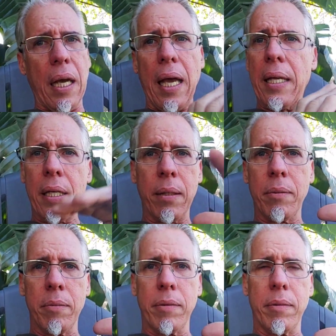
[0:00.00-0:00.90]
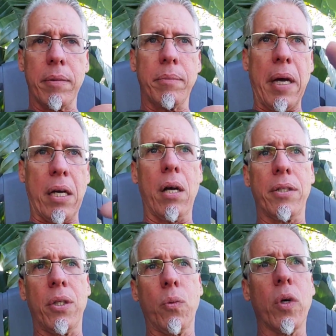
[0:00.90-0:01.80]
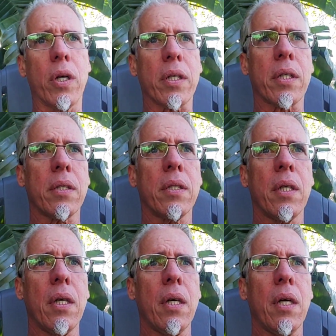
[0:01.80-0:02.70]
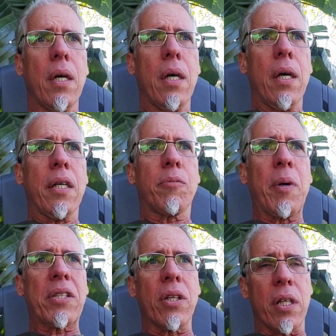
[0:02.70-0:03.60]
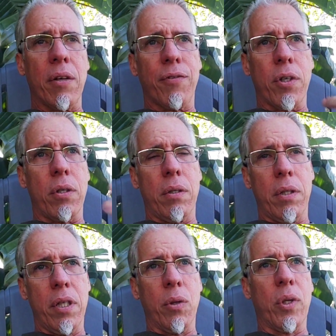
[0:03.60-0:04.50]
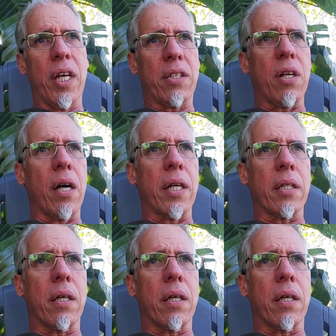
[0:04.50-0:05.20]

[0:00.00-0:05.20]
any mycology work, especially if you're dealing with exotic